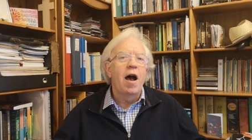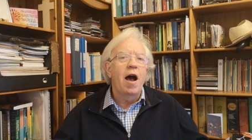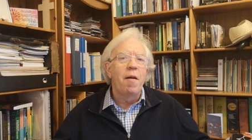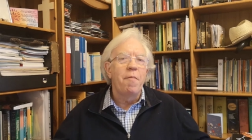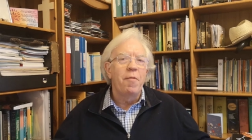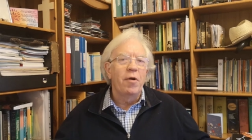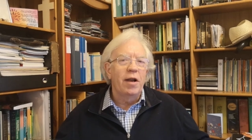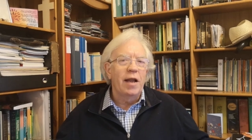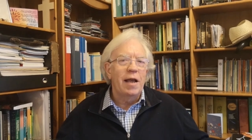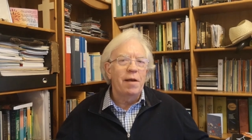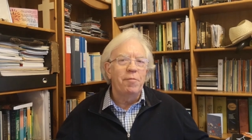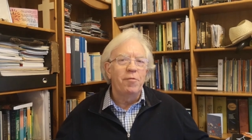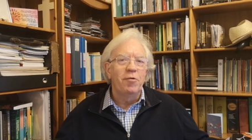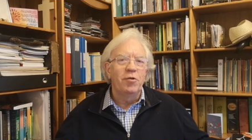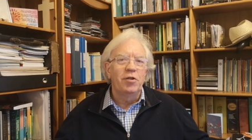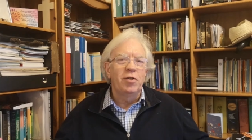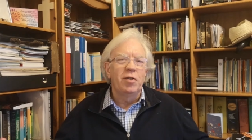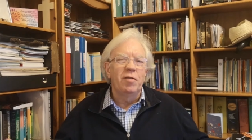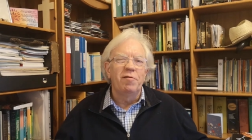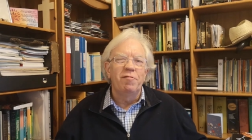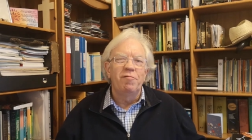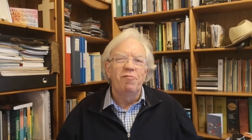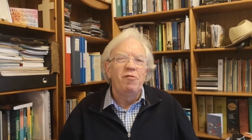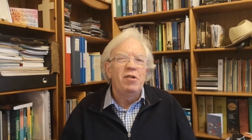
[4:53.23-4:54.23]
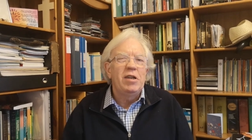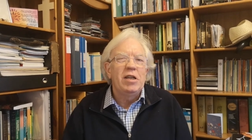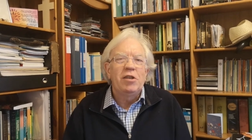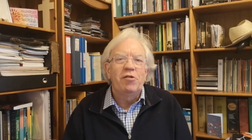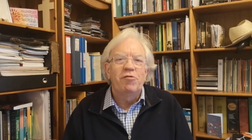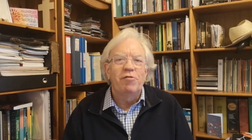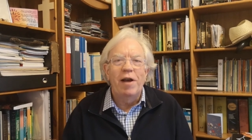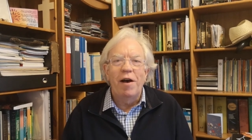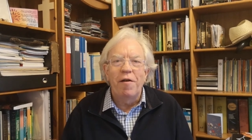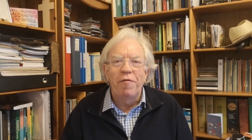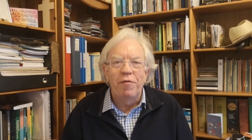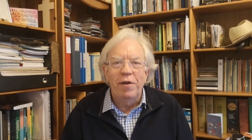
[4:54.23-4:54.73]
I'm unable to really
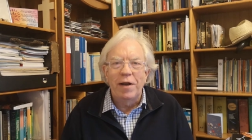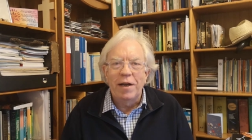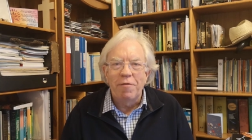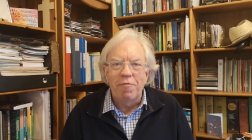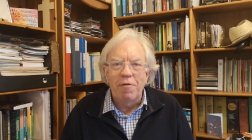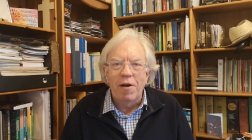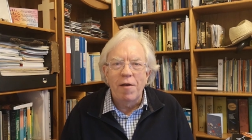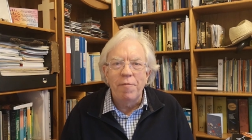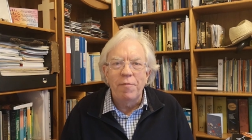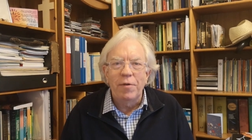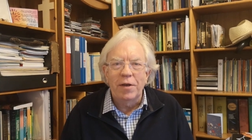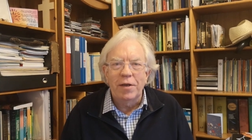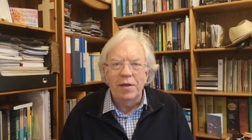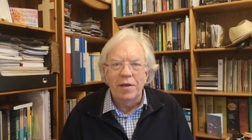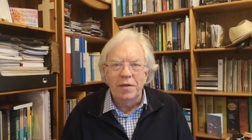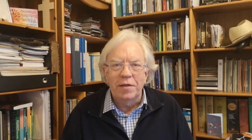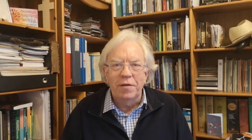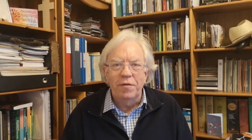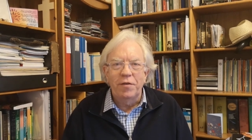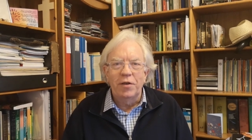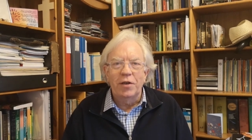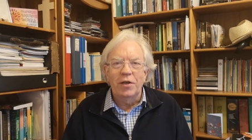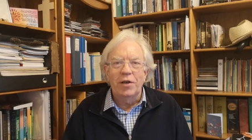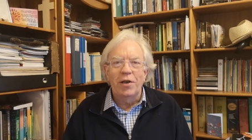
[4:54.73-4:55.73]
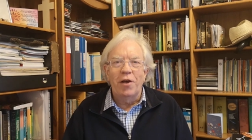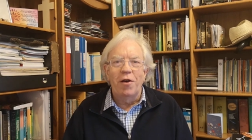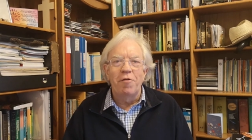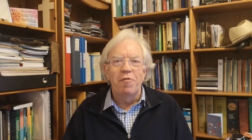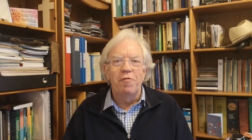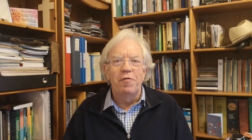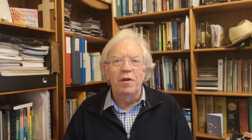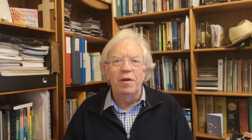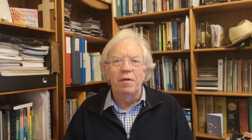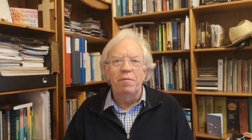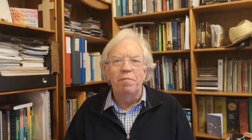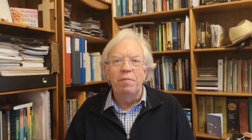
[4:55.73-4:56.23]
travel anywhere because of the
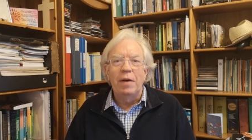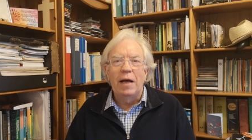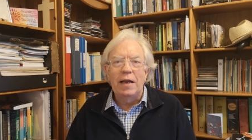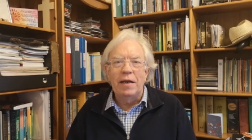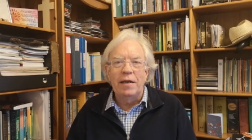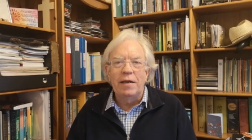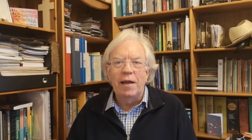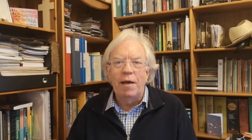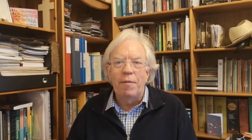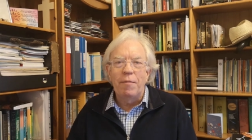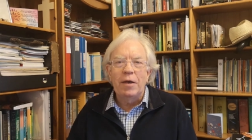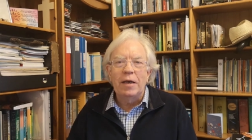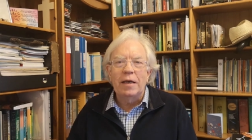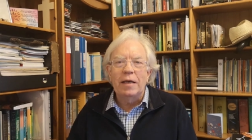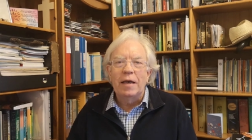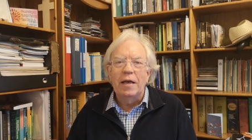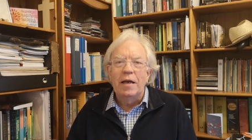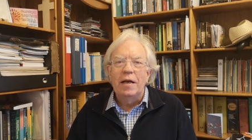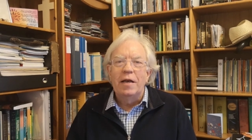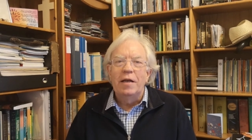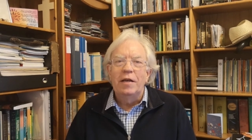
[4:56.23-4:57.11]
COVID pandemic.